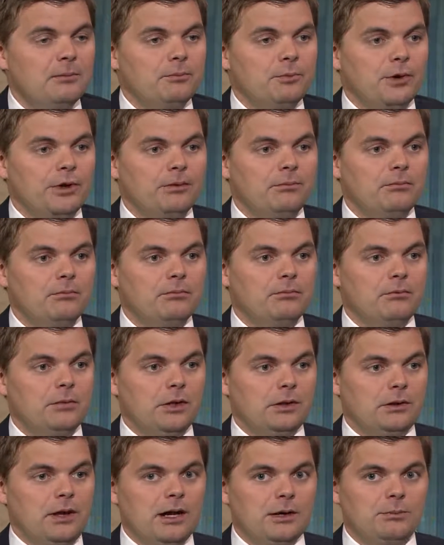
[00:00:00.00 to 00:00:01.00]
But
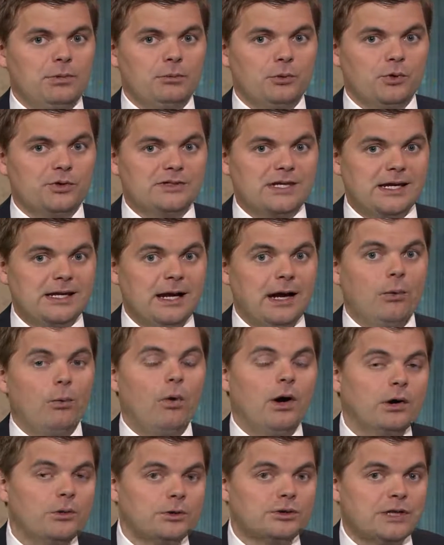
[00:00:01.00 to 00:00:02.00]
a lot of people are saying, I
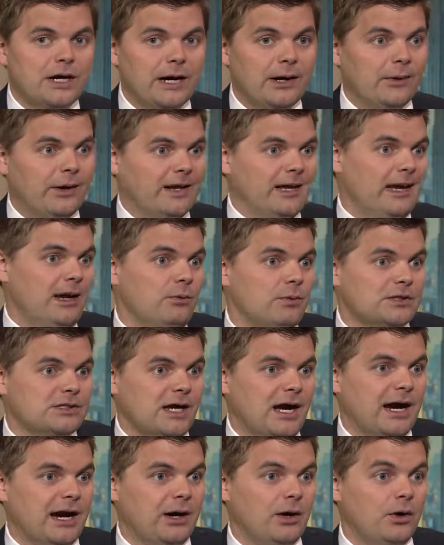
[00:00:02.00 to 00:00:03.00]
want to retire, I can't
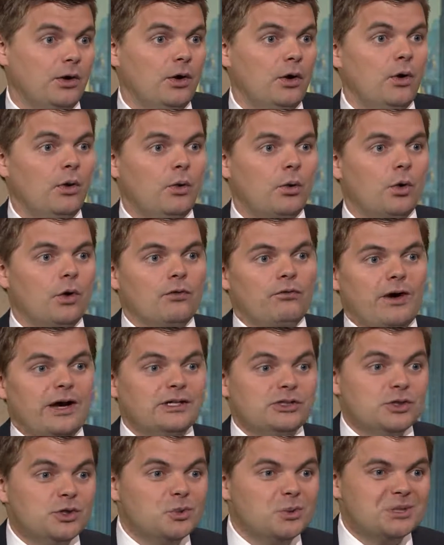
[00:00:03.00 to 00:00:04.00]
retire, or if I
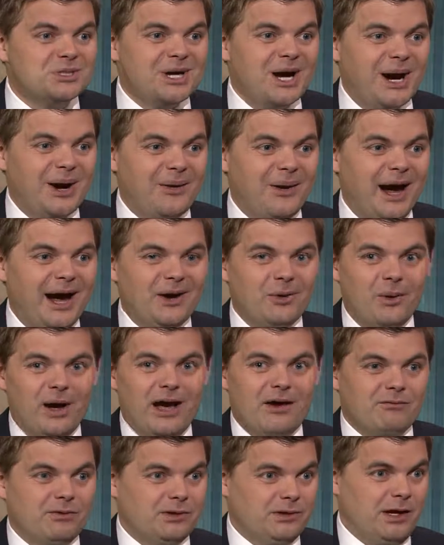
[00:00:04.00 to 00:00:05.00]
do retire, I don't
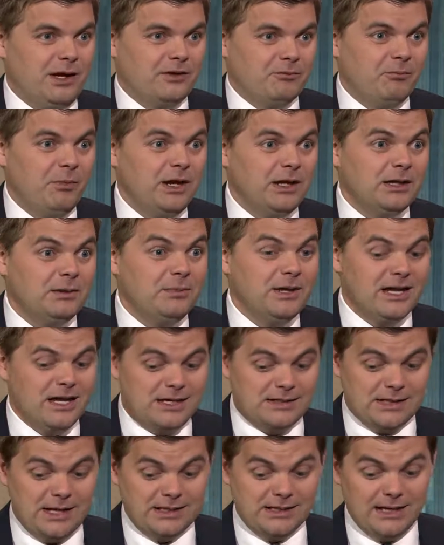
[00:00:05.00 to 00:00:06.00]
have a lot of money
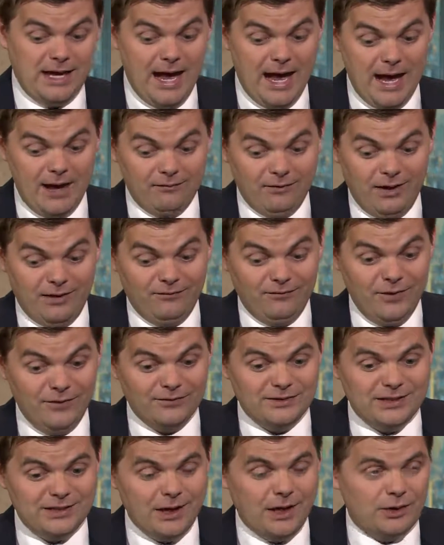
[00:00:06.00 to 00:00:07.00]
because I have a
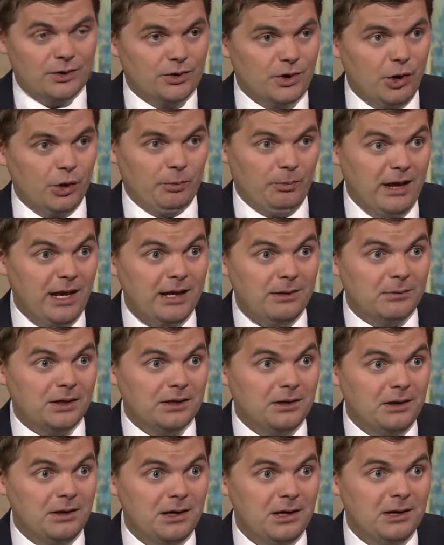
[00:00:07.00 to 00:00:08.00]
$1,500
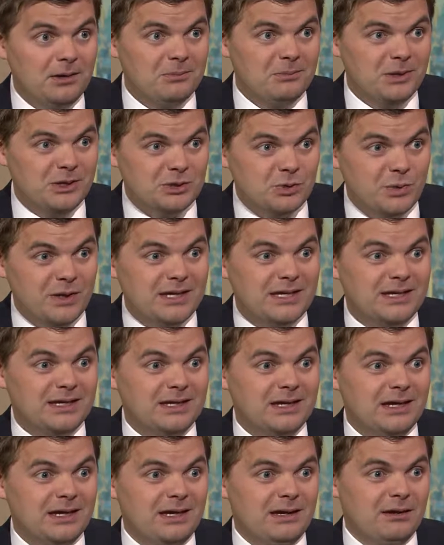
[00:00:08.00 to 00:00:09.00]
payment
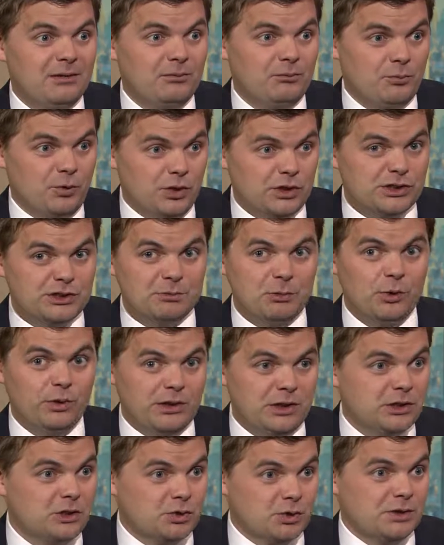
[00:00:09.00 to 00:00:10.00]
between principal
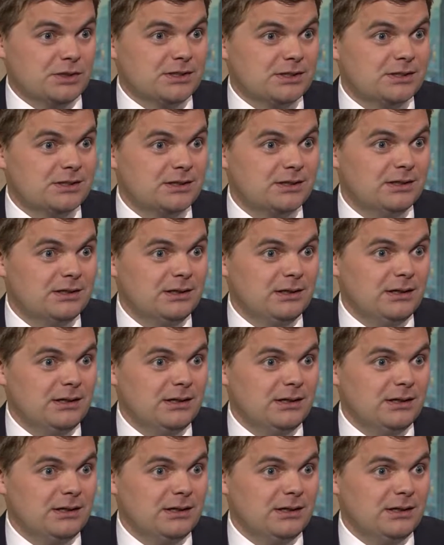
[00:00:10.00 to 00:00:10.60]
interest.